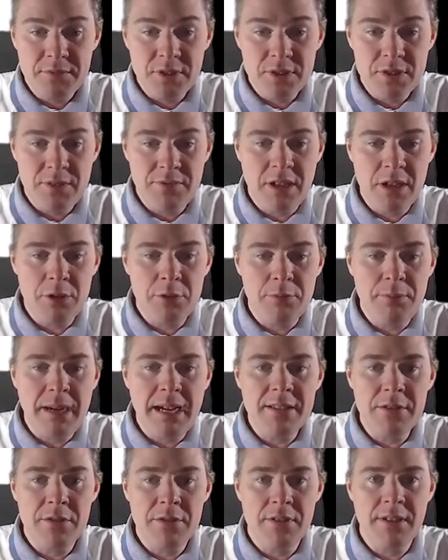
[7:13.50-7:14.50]
So if I go
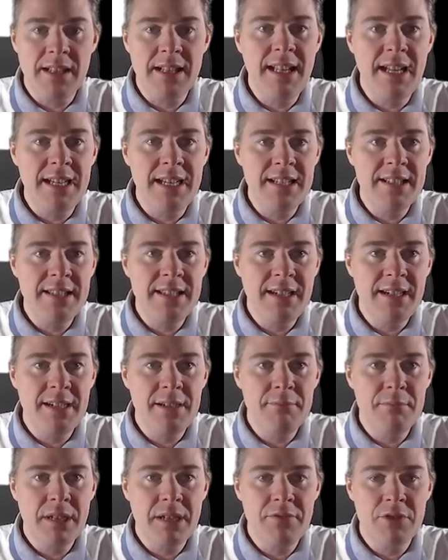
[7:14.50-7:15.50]
back to the client here,
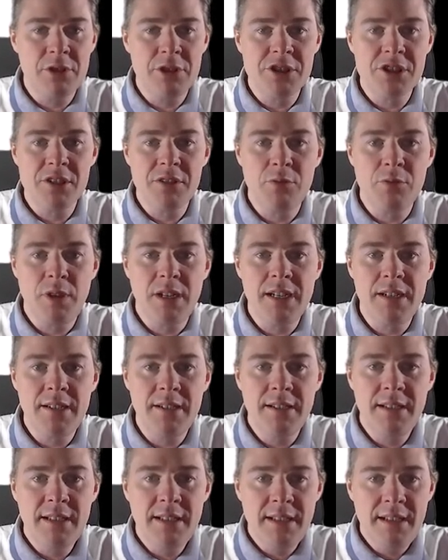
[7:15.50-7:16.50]
my virtual one,
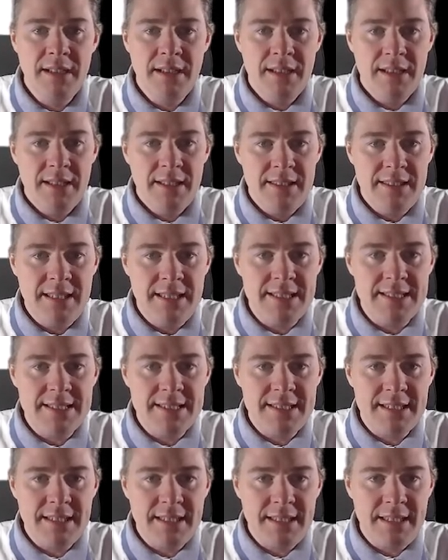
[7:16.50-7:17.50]

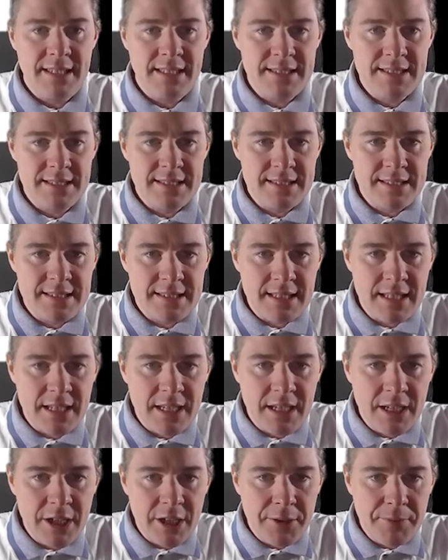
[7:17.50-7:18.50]
this is,
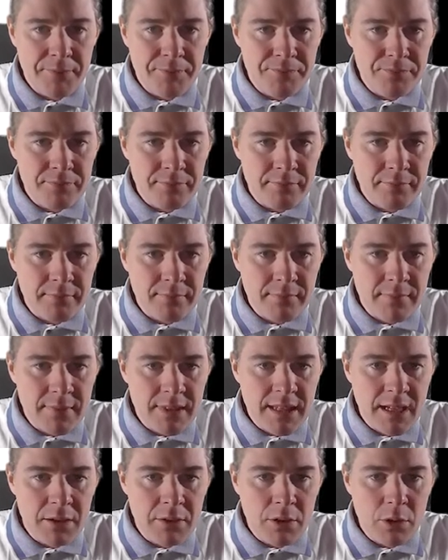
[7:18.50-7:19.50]
um,
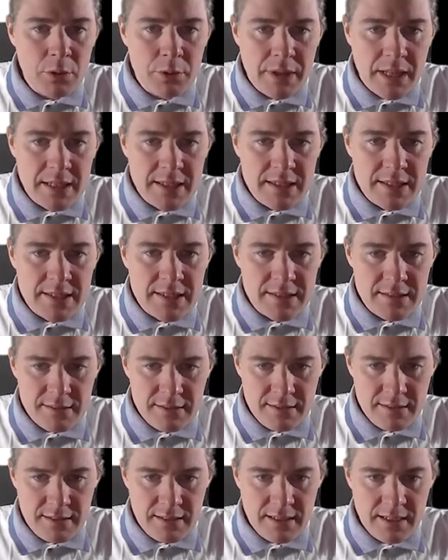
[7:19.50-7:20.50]
that, oh, that's,
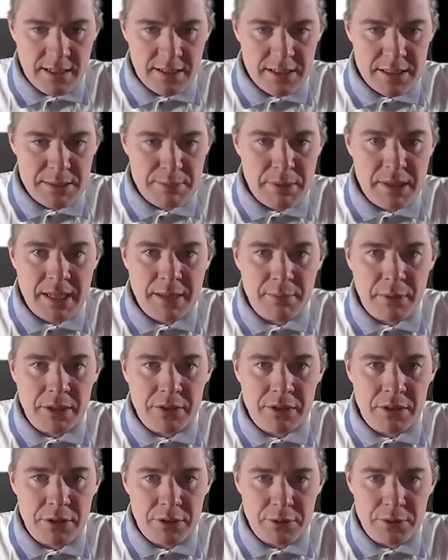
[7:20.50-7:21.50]
here to speak about
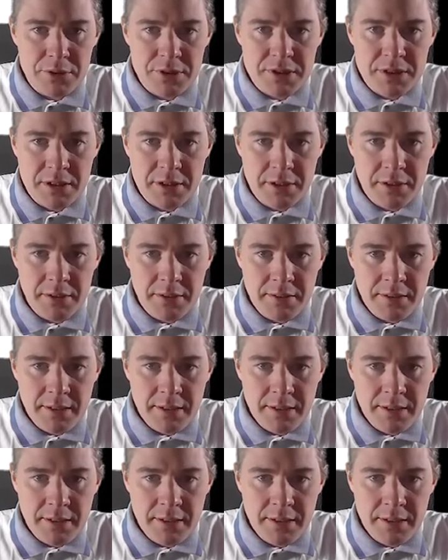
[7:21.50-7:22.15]
the user.